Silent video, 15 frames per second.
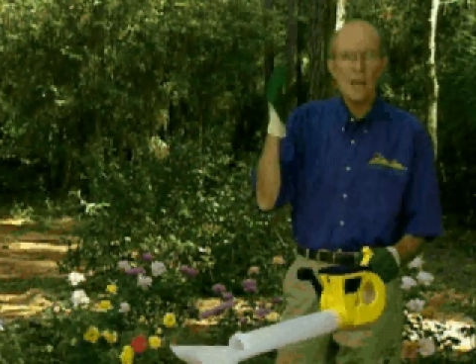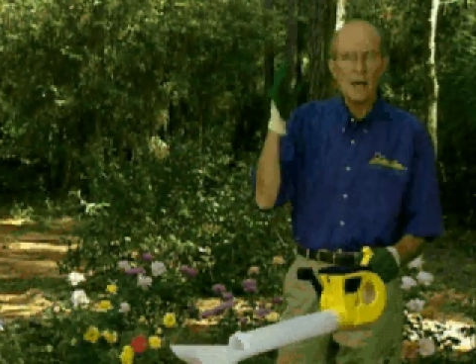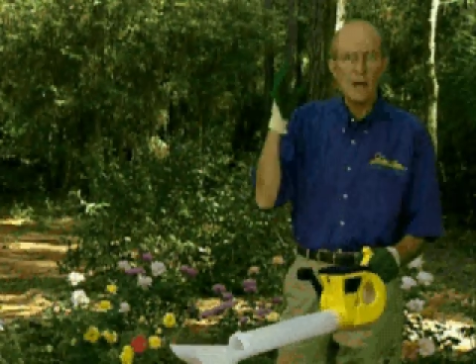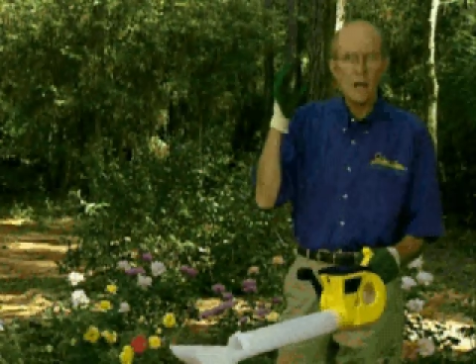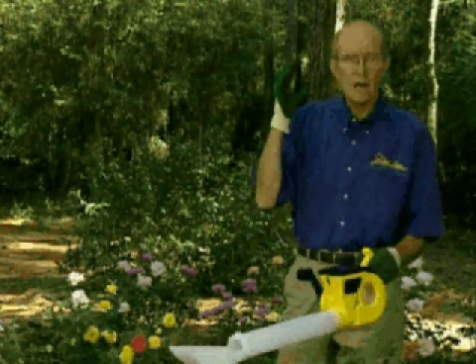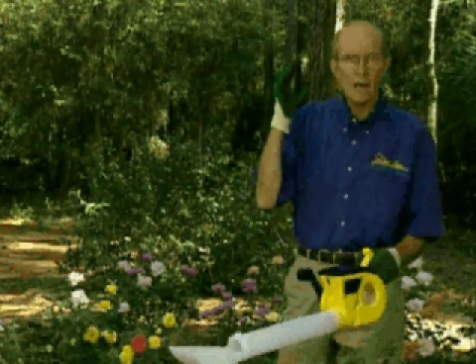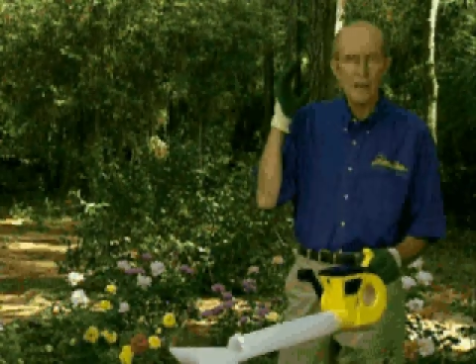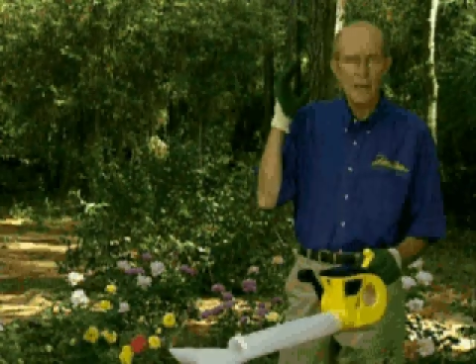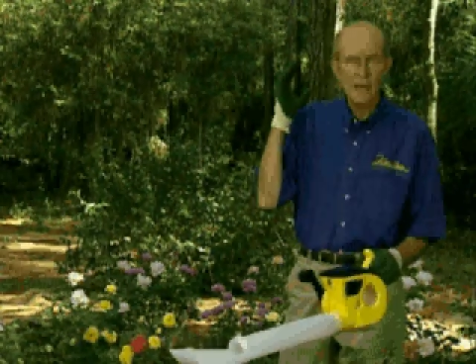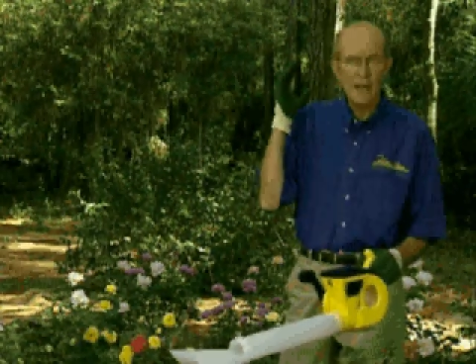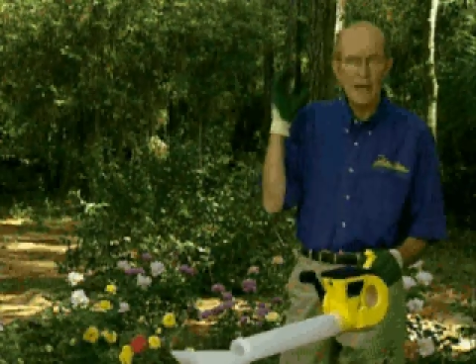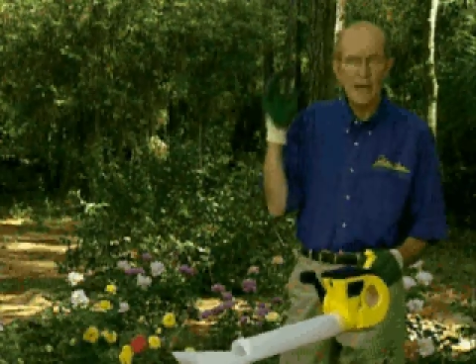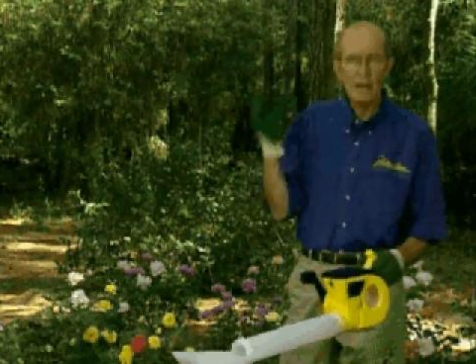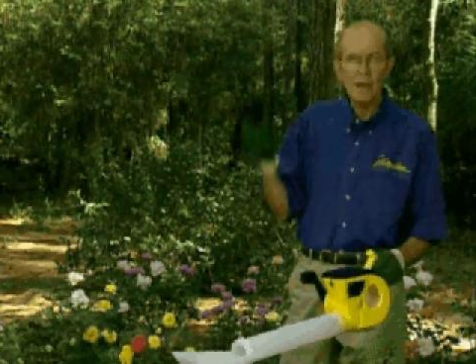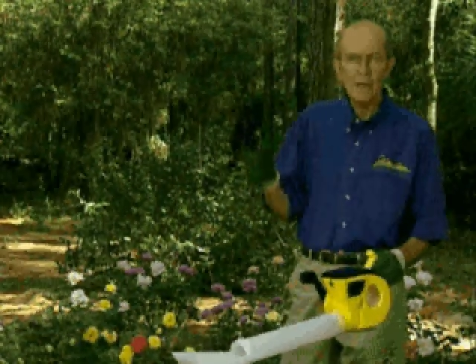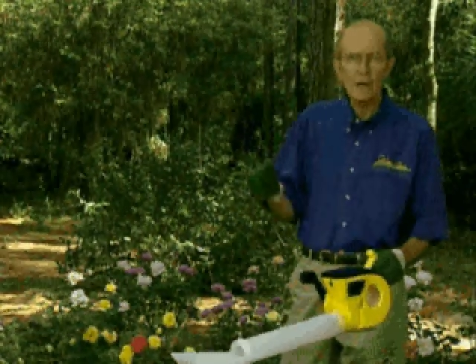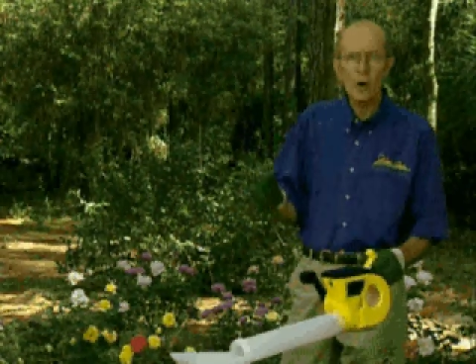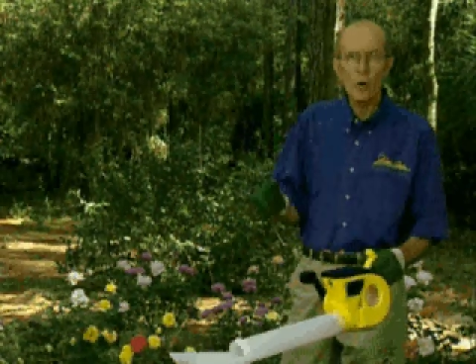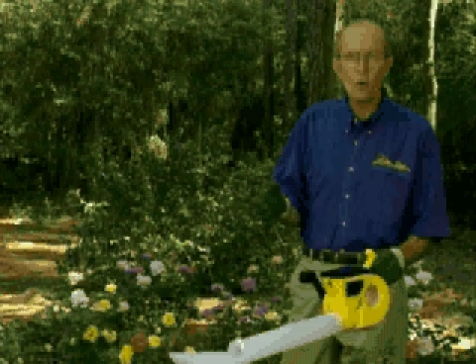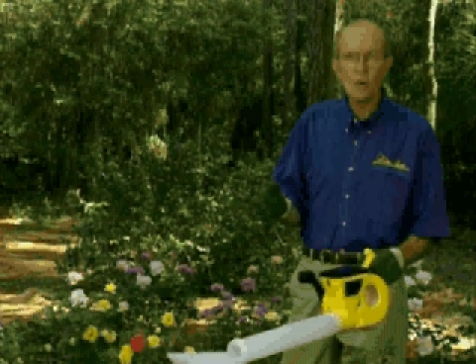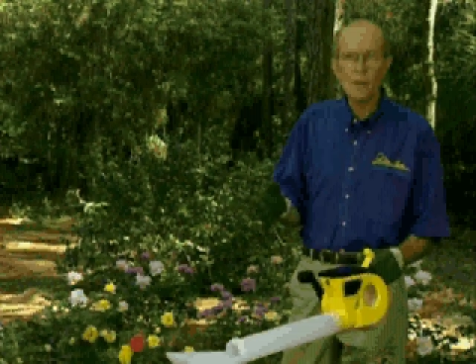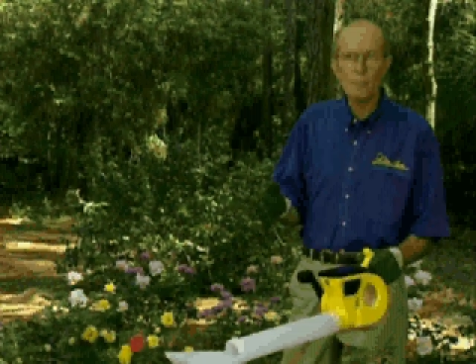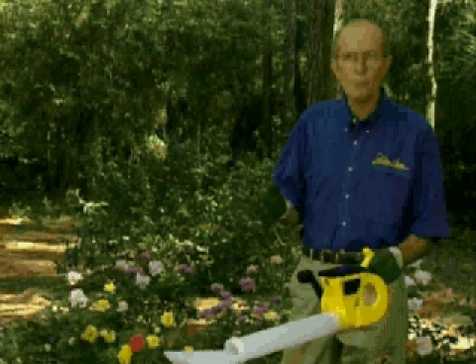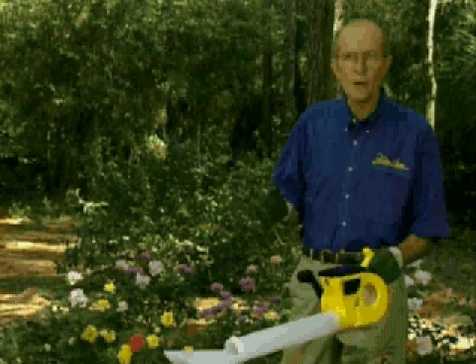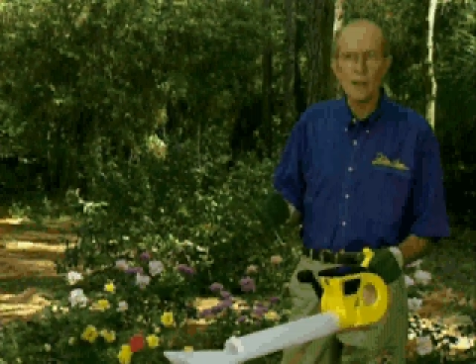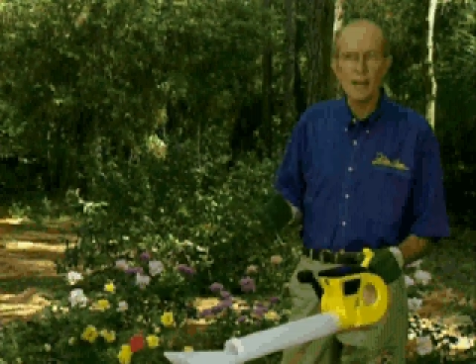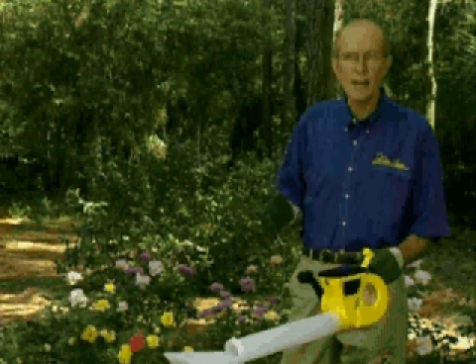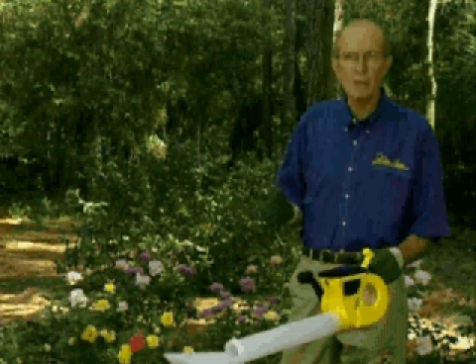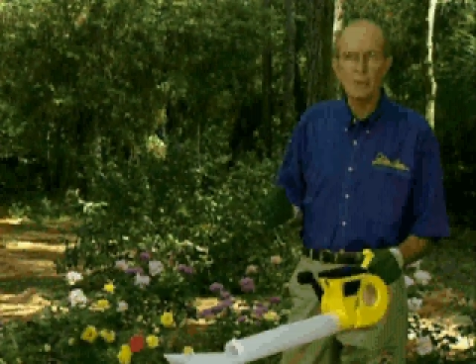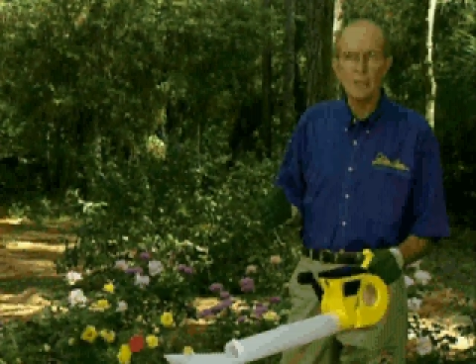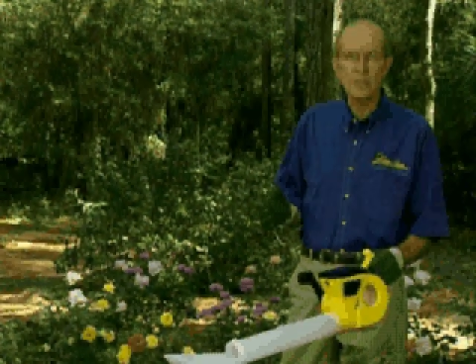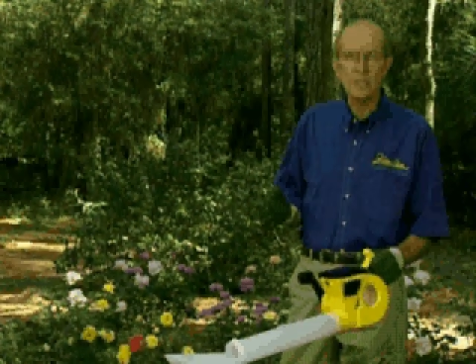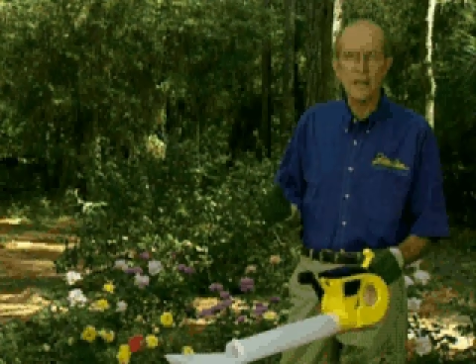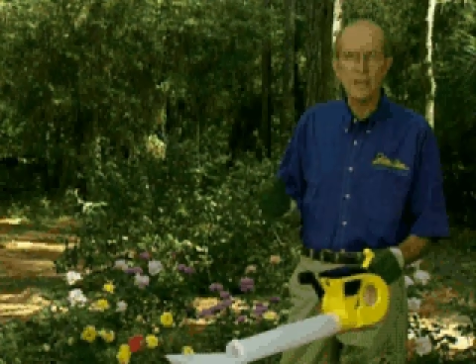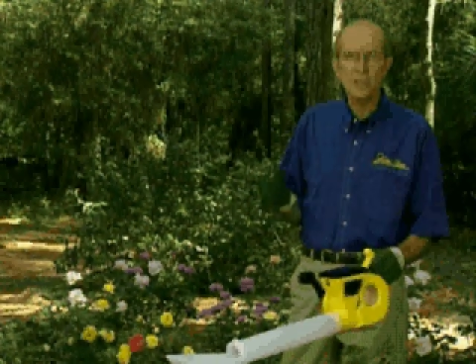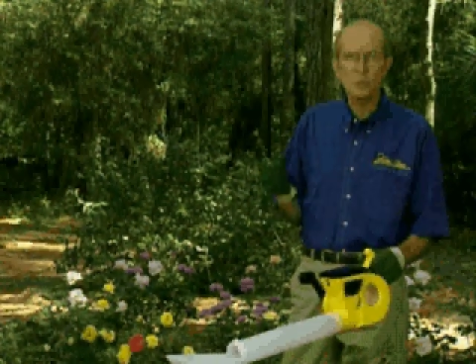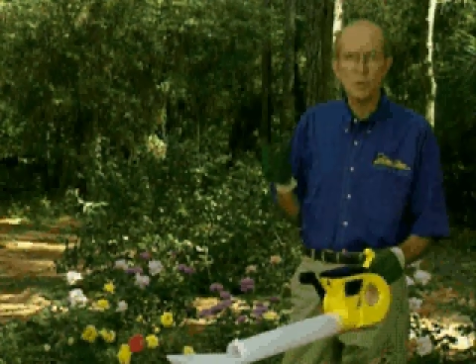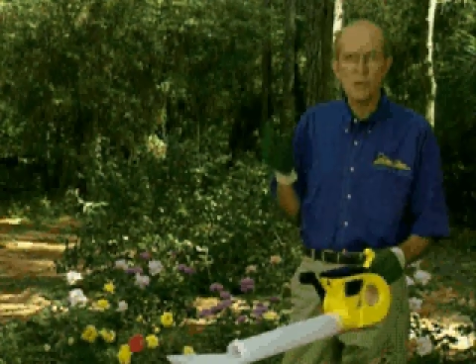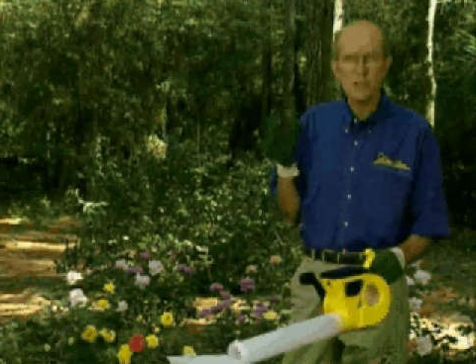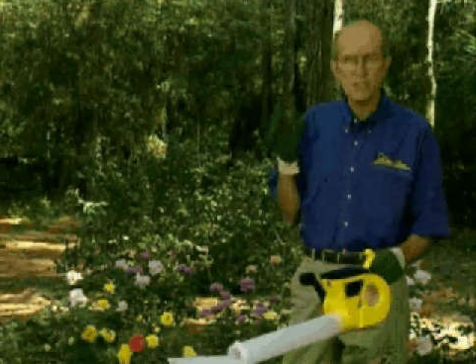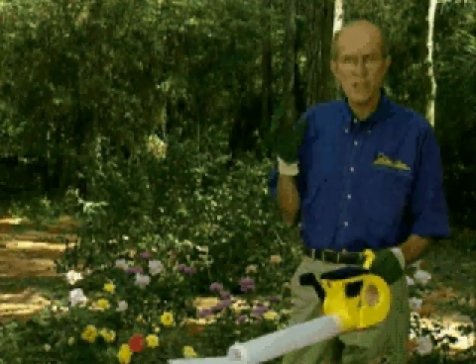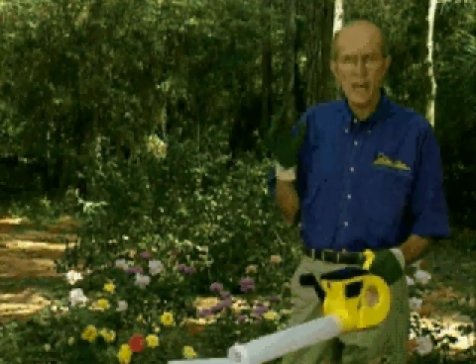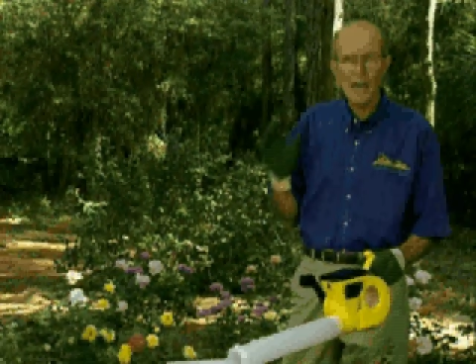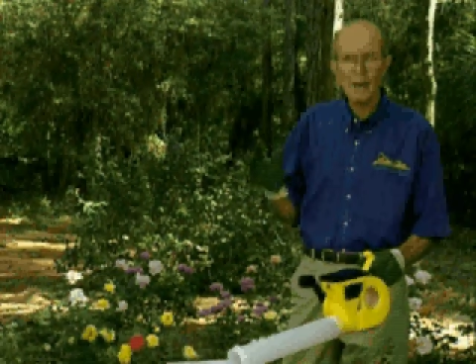uh, and, and only bring out the dust when it's